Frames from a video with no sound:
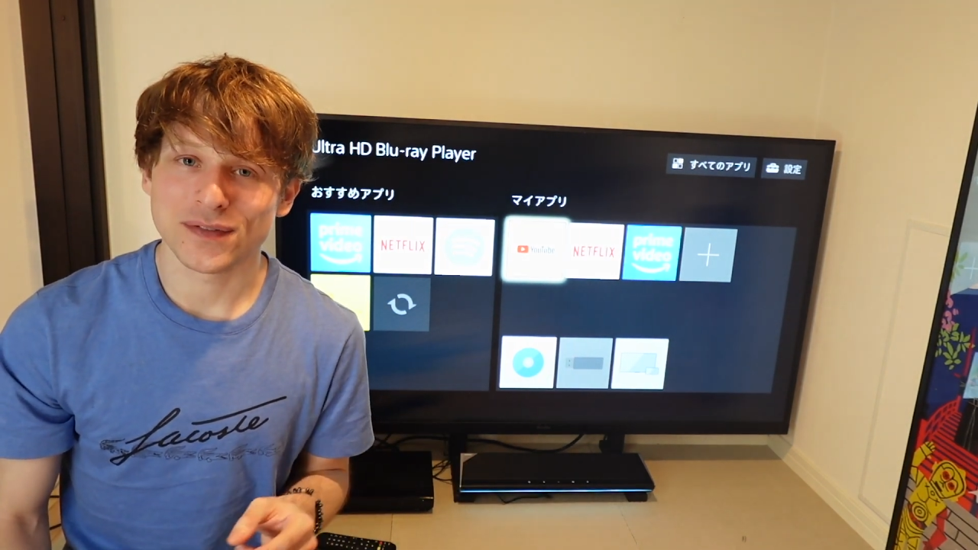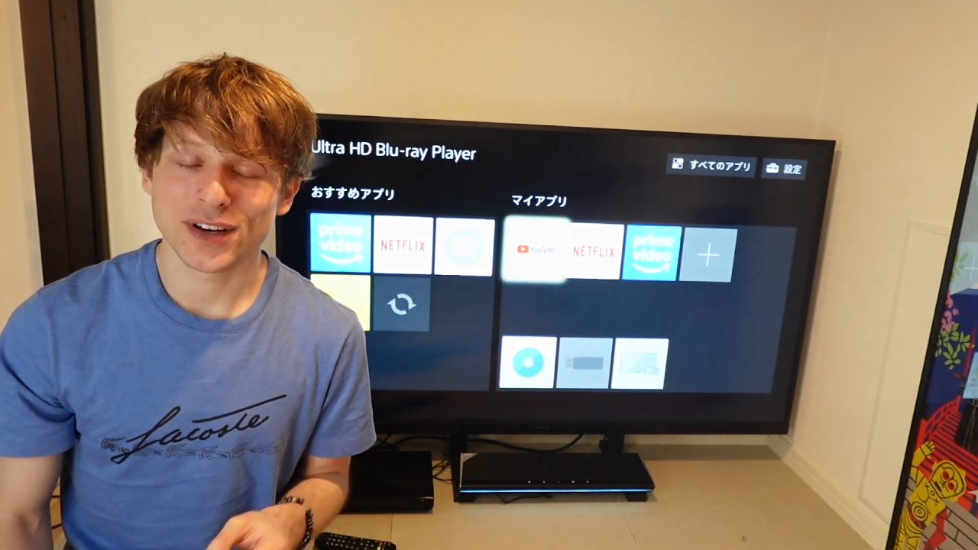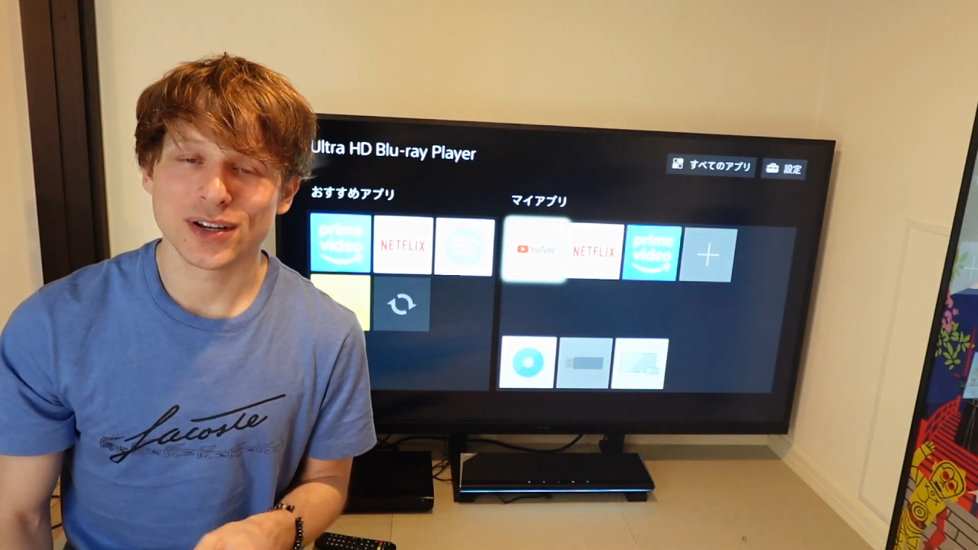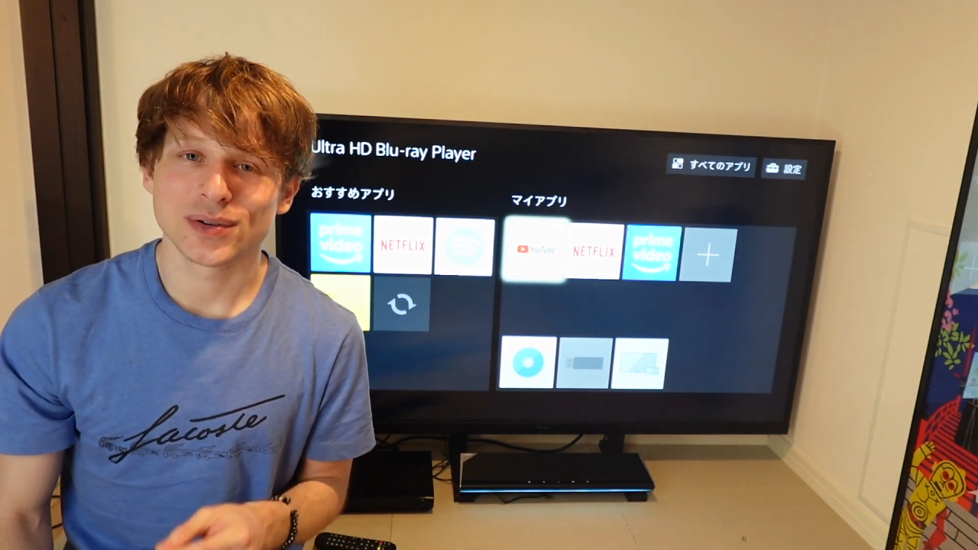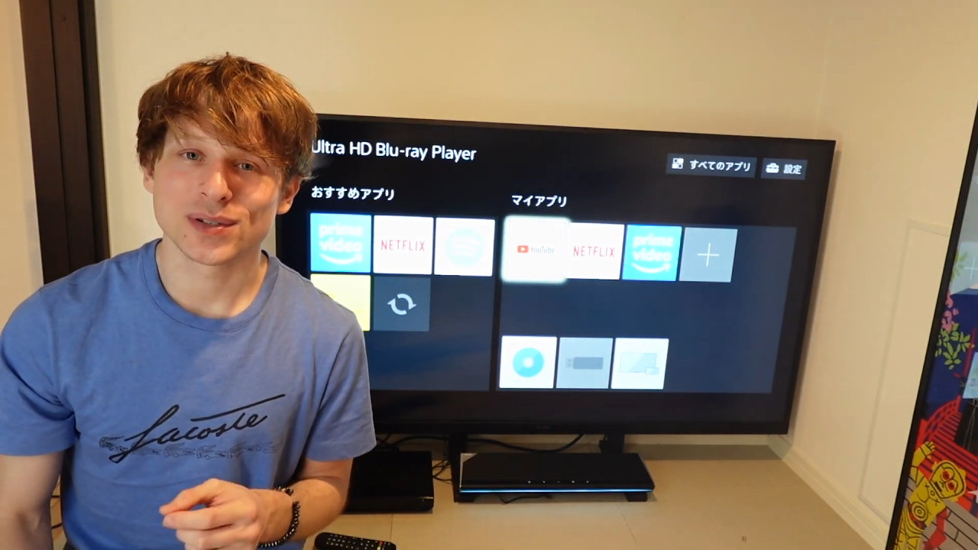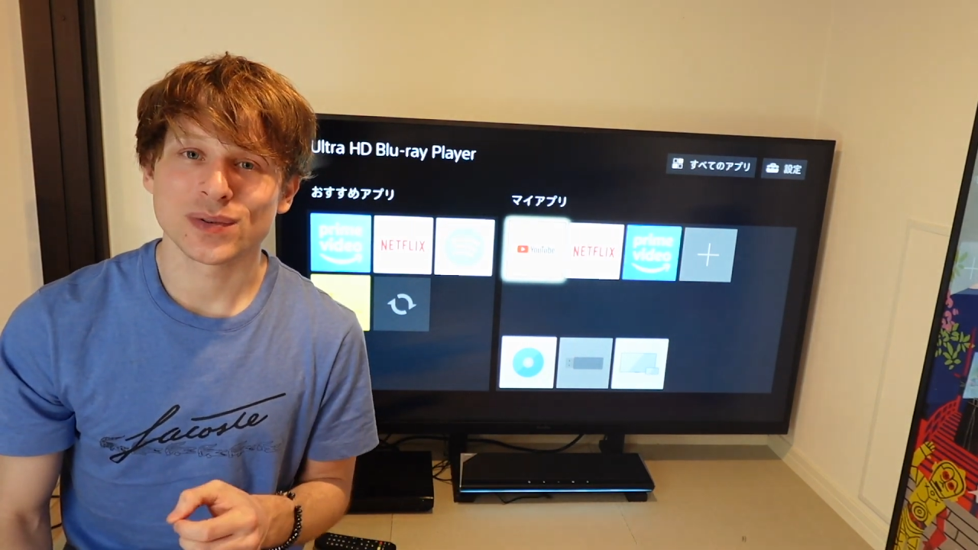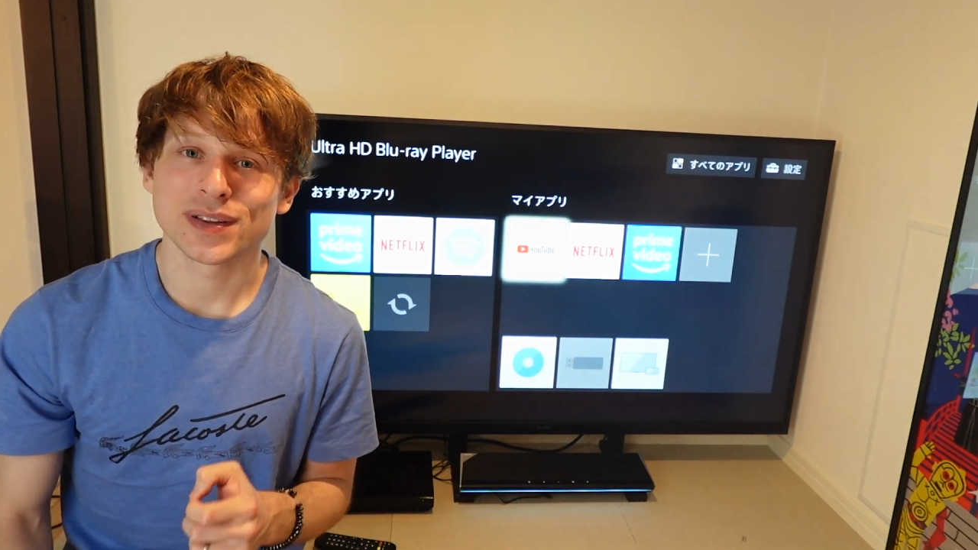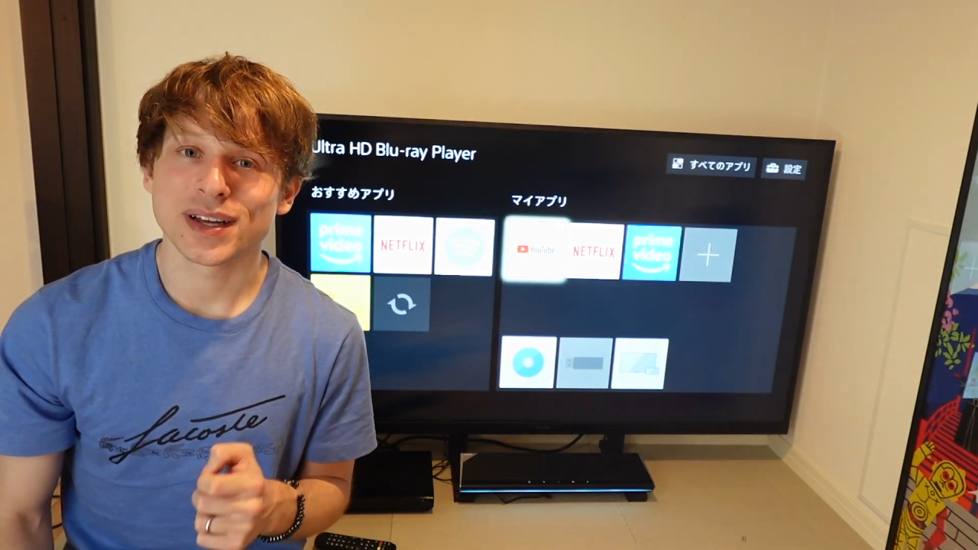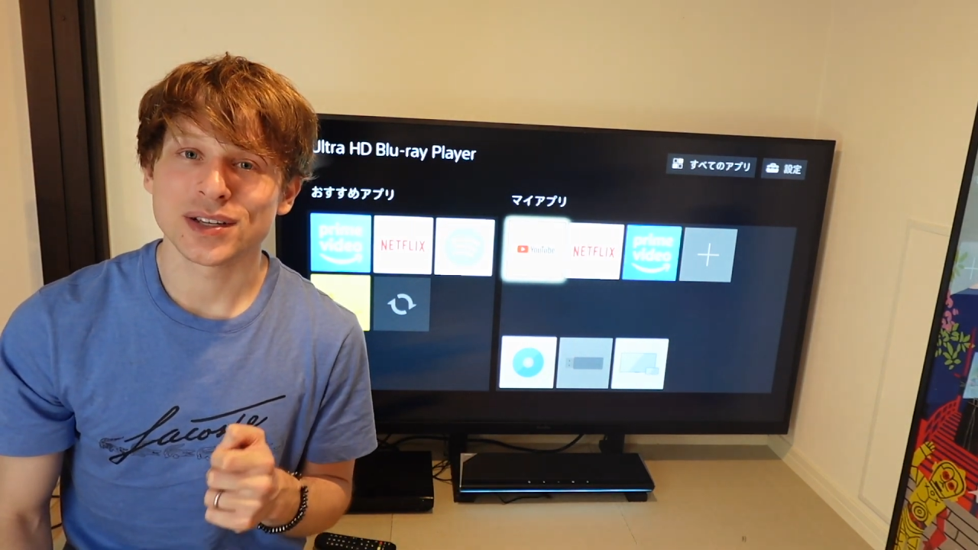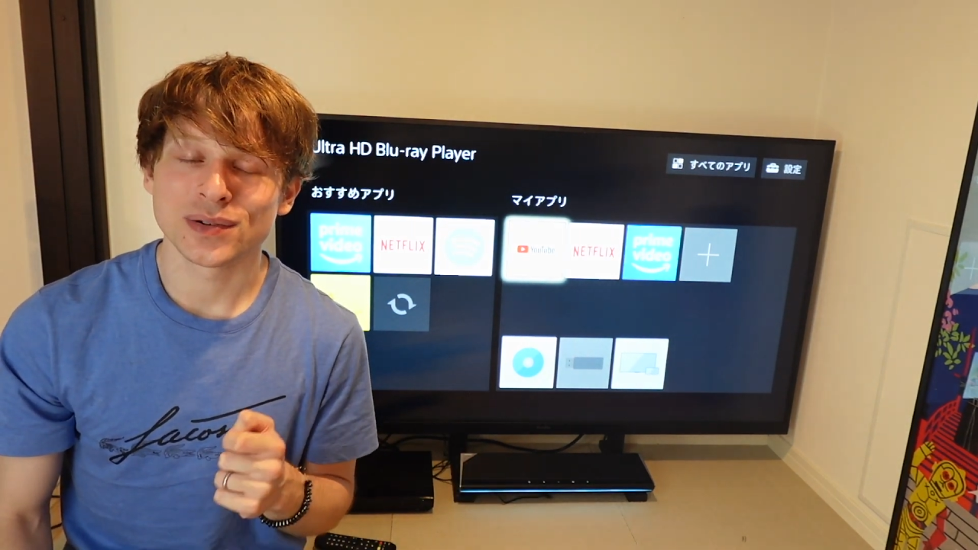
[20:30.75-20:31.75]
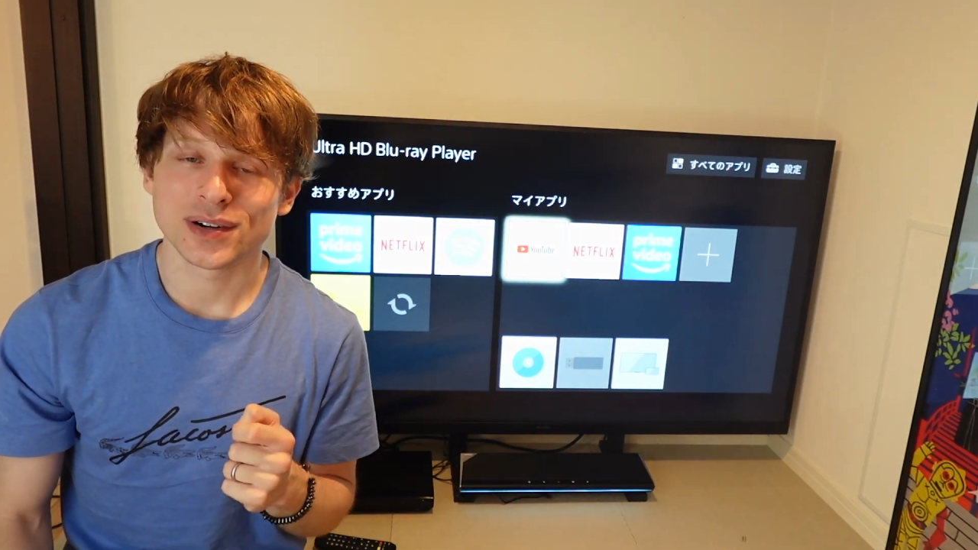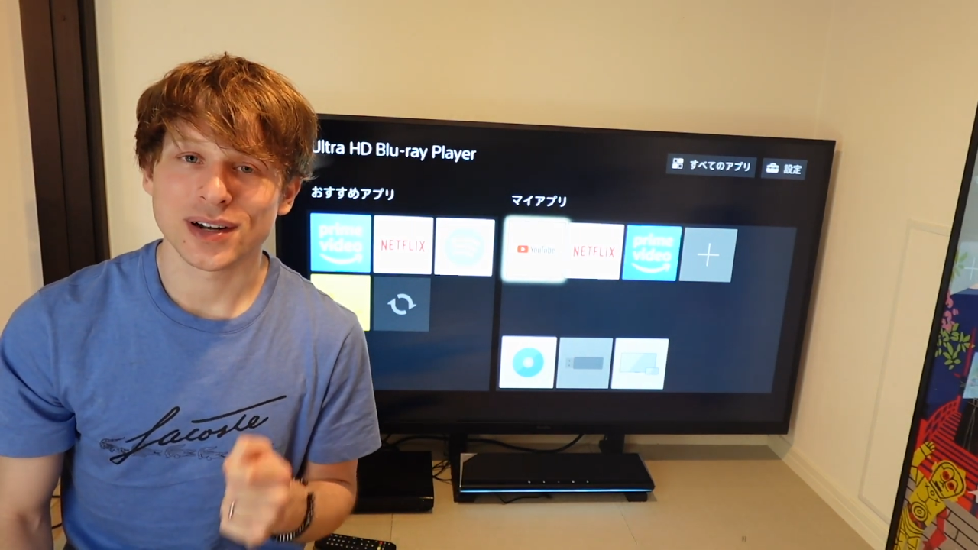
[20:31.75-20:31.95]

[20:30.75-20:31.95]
video is one that you are